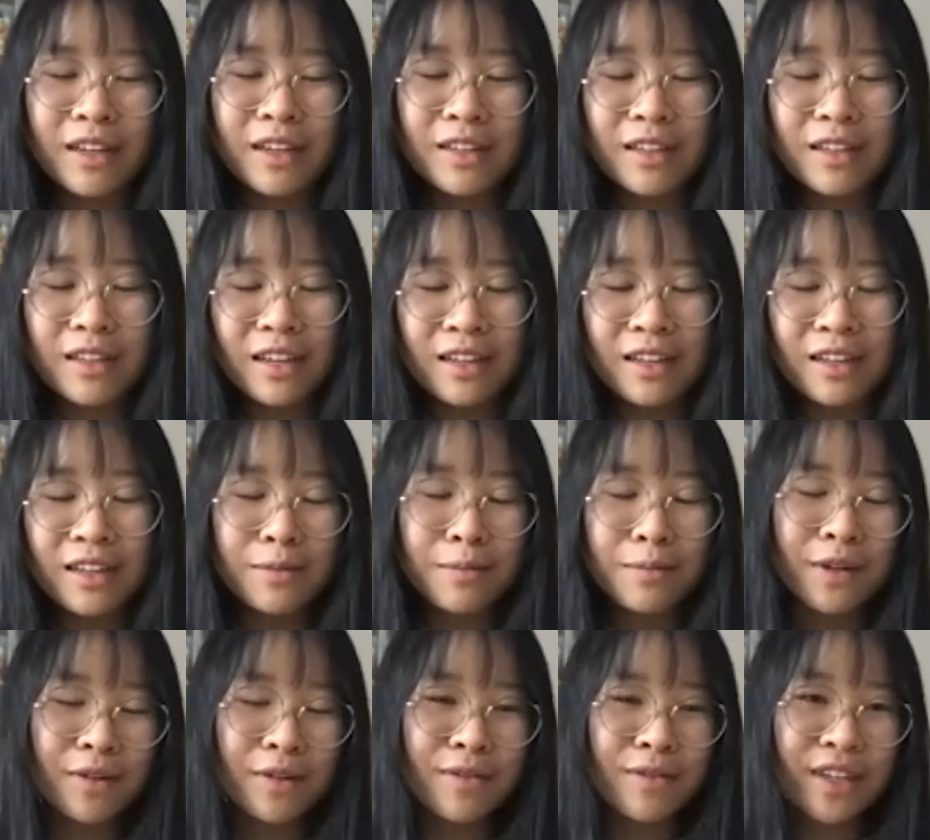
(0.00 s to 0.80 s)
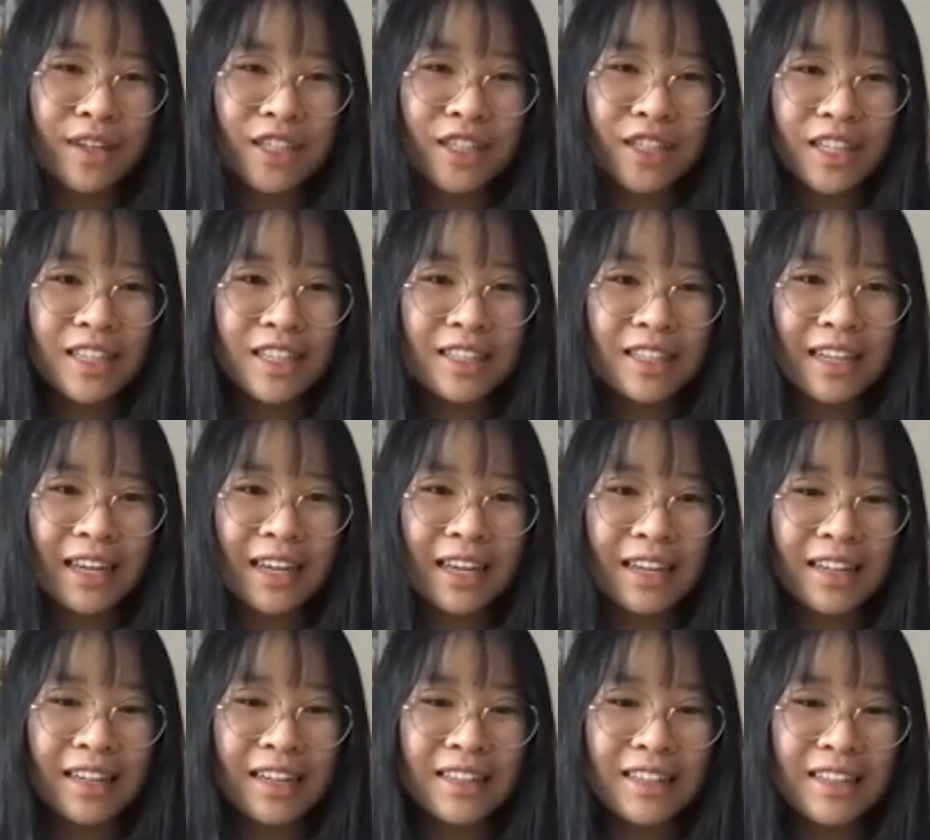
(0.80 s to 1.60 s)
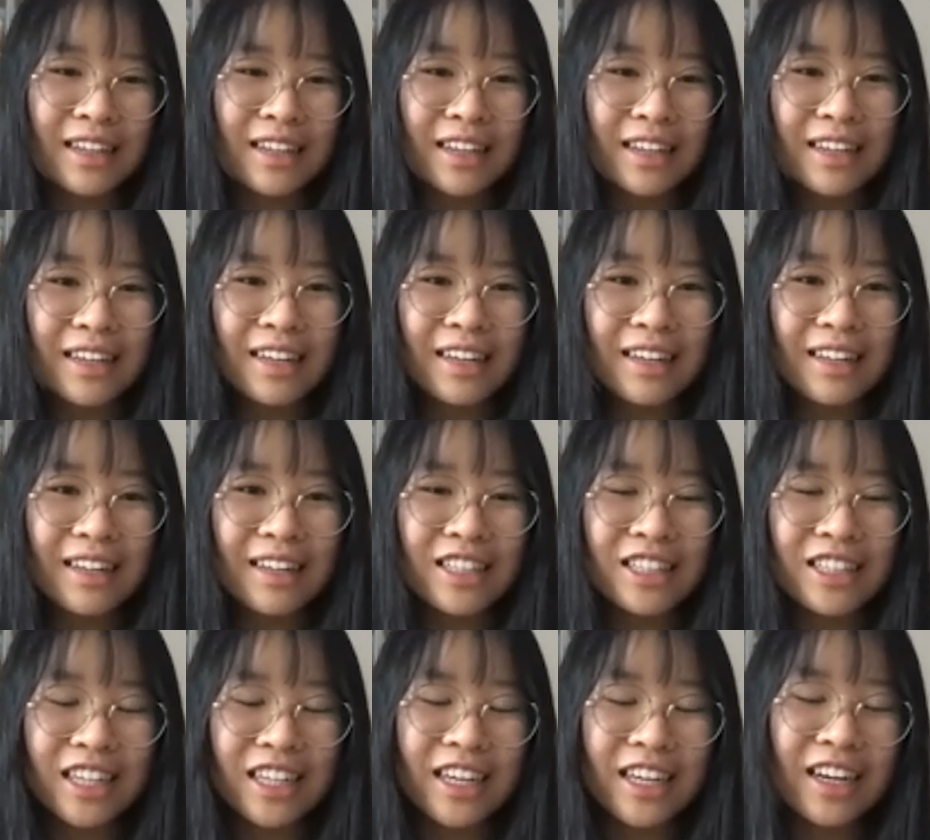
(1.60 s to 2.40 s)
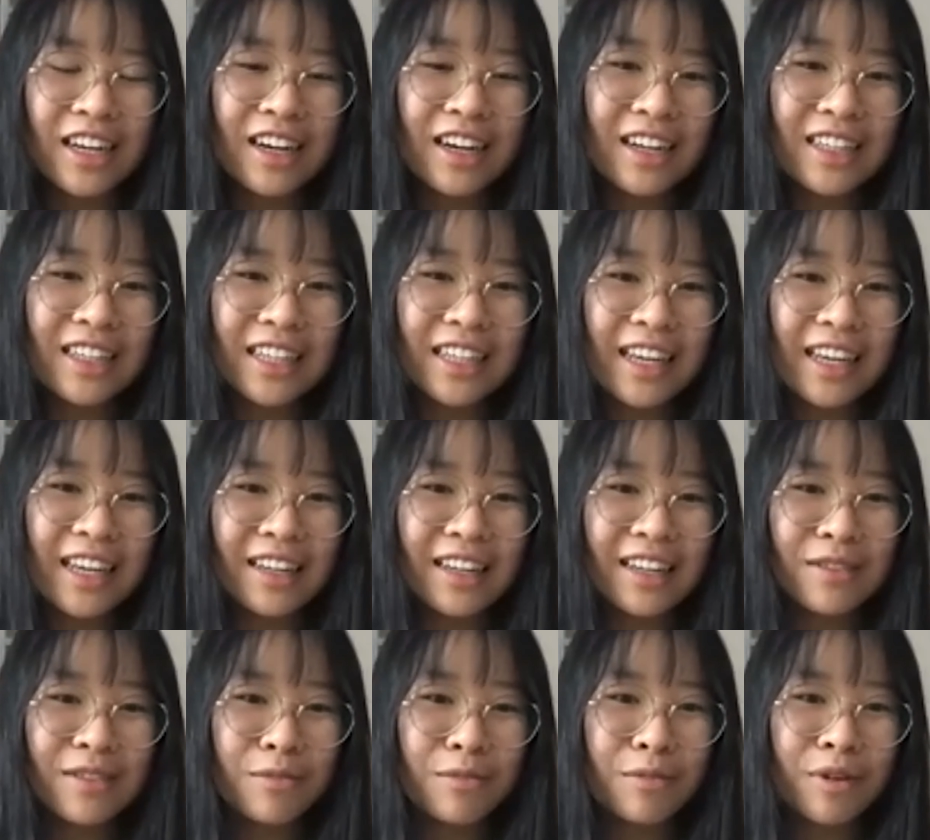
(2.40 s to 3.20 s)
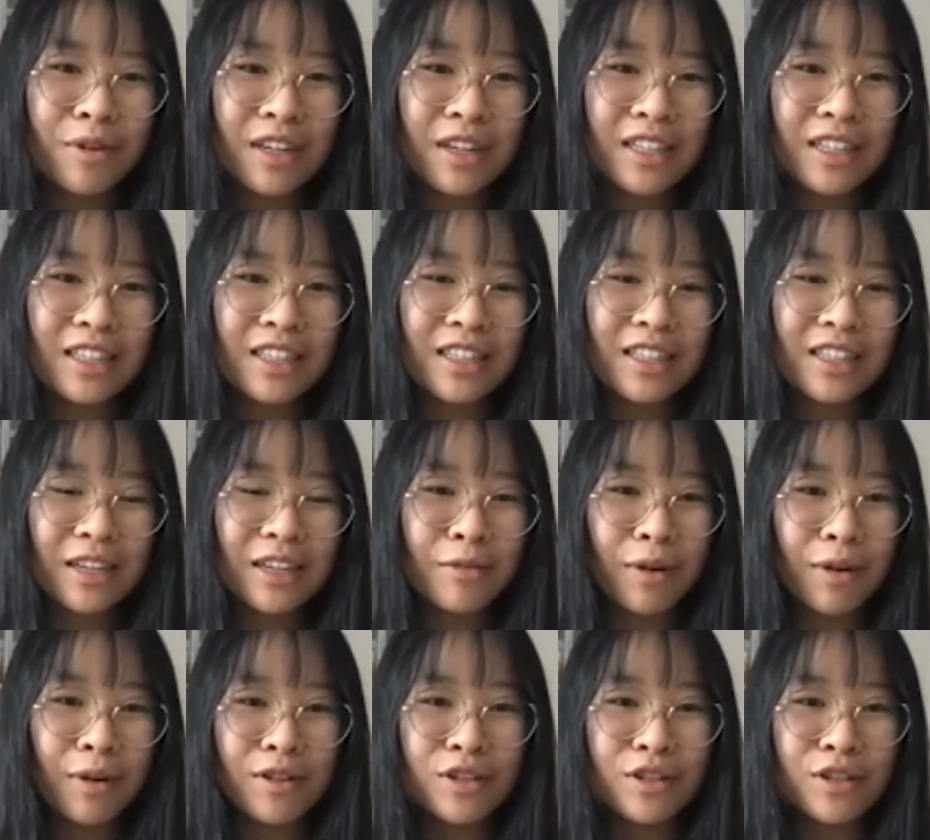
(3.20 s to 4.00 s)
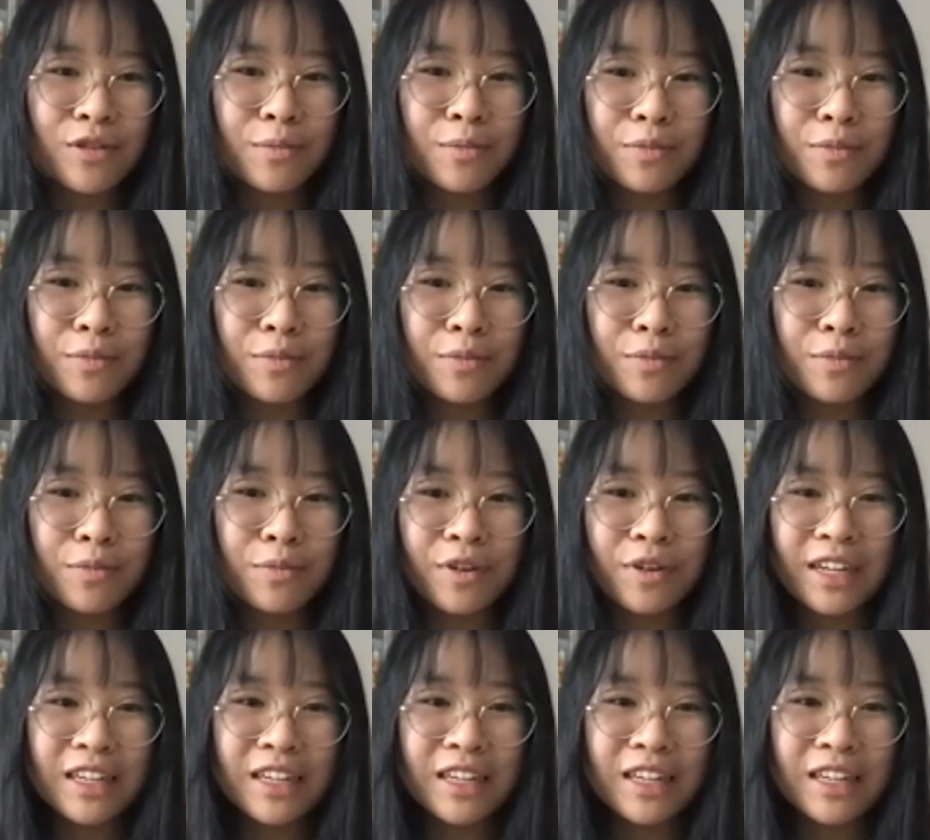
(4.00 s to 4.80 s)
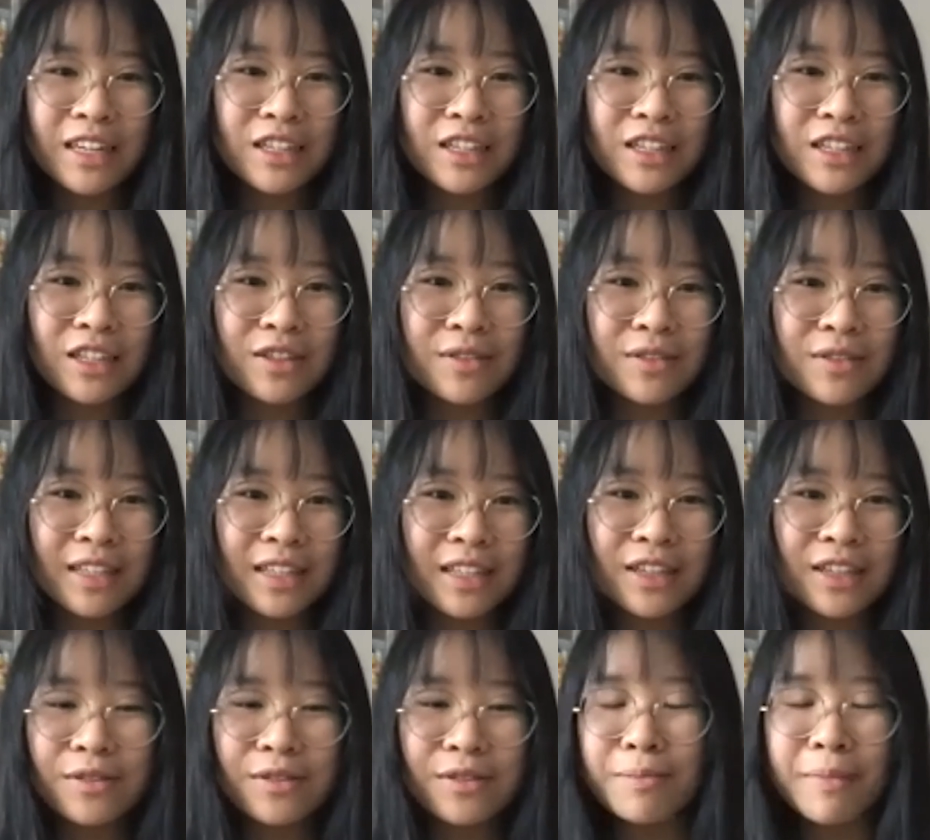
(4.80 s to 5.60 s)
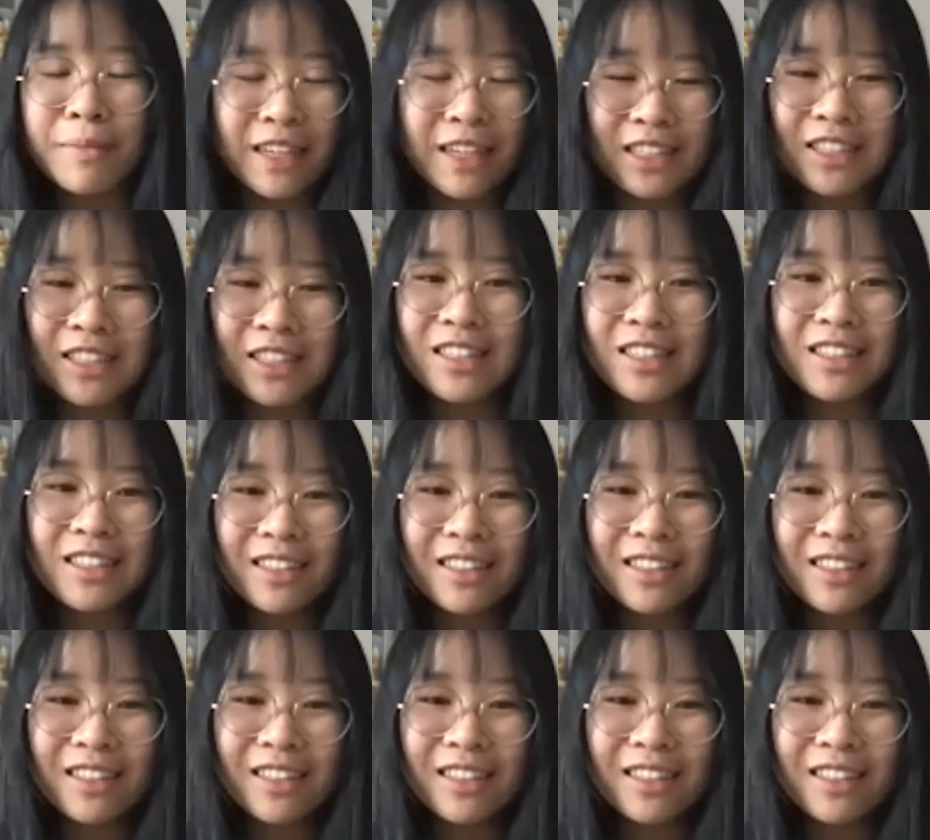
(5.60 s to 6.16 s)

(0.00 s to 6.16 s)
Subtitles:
inspirations and she got and what she wants to bring to the new semester.